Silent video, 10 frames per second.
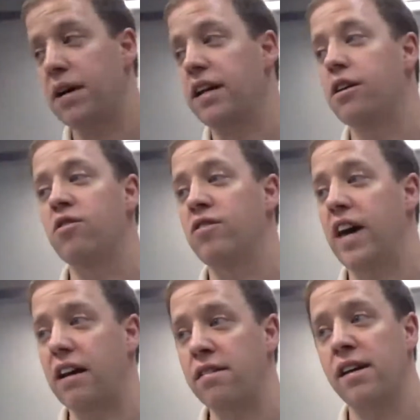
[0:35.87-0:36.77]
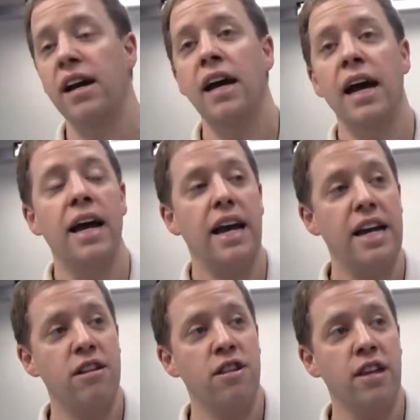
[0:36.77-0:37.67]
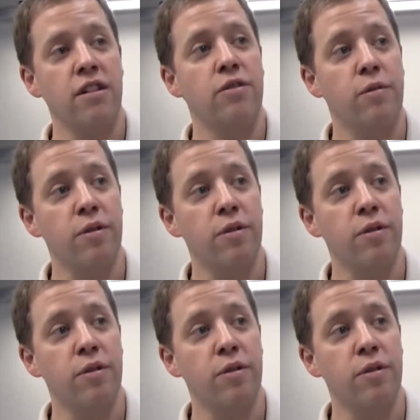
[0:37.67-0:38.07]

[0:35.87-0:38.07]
PDU 6. Each of these